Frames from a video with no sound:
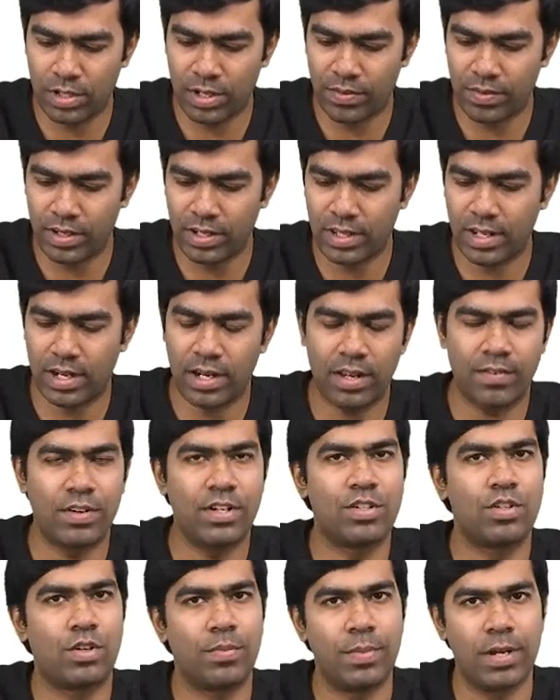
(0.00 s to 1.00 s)
definitely their
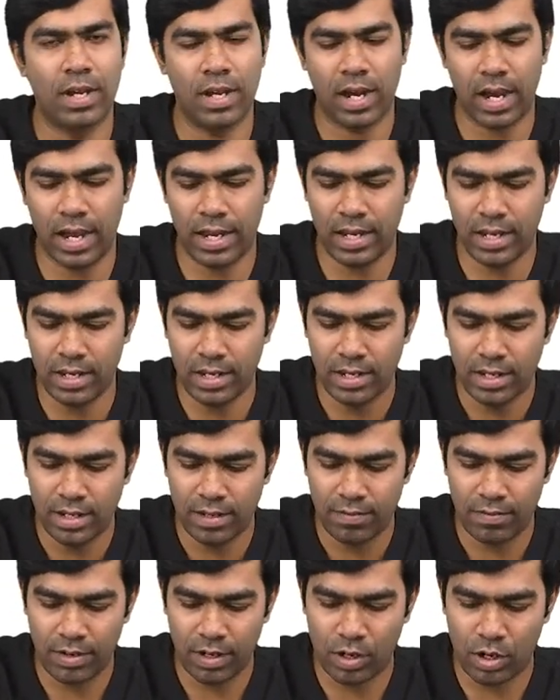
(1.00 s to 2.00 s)
level should be high,
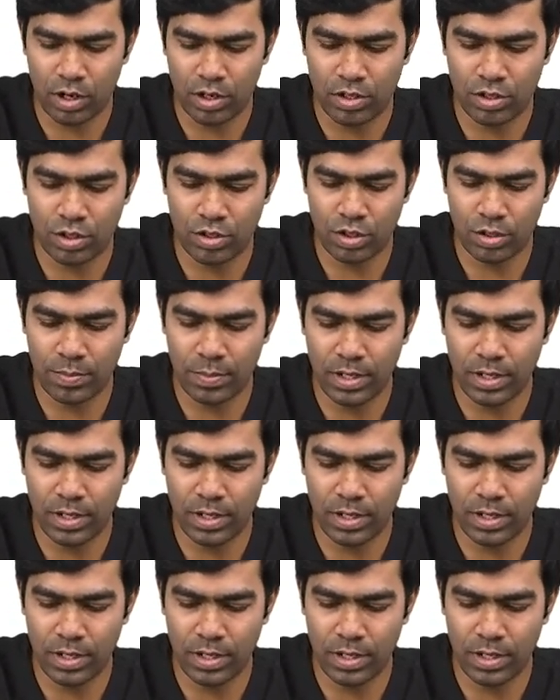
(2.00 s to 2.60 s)
where cortisol should